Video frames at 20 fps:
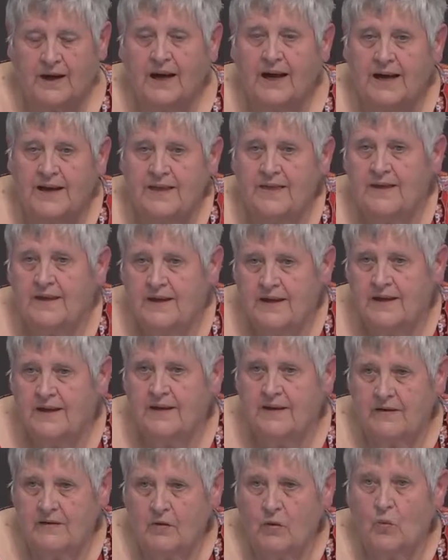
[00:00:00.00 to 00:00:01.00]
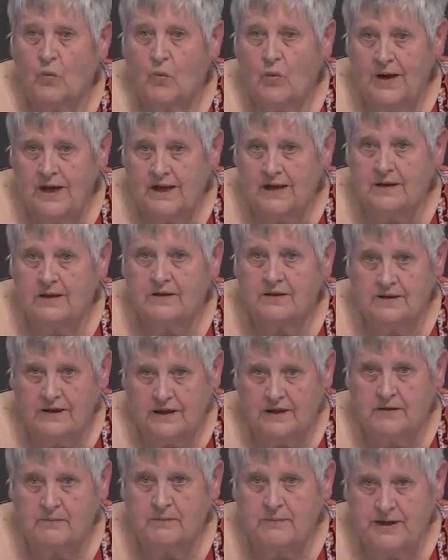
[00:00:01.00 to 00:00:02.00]
I think, is a
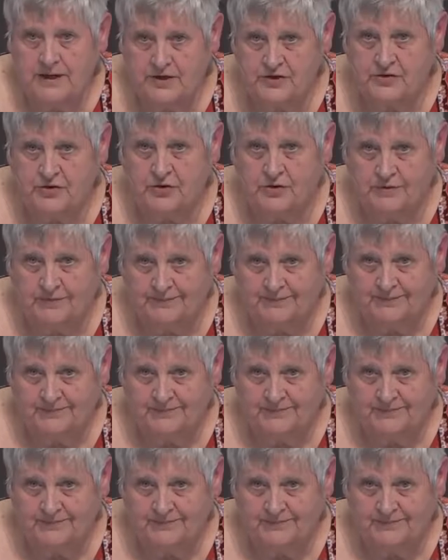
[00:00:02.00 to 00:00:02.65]
well-done measure.